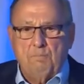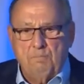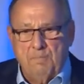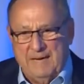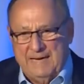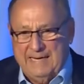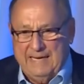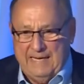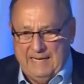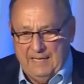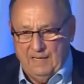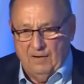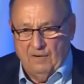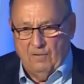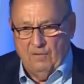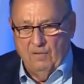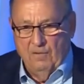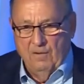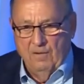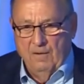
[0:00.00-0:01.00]
to reform the
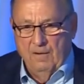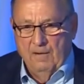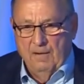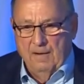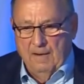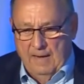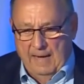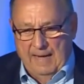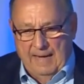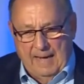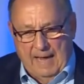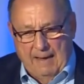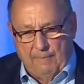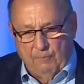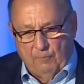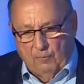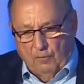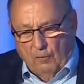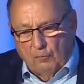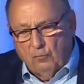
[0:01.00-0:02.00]
state's welfare
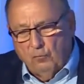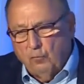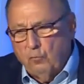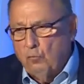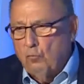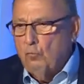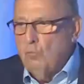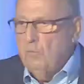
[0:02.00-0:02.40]
system.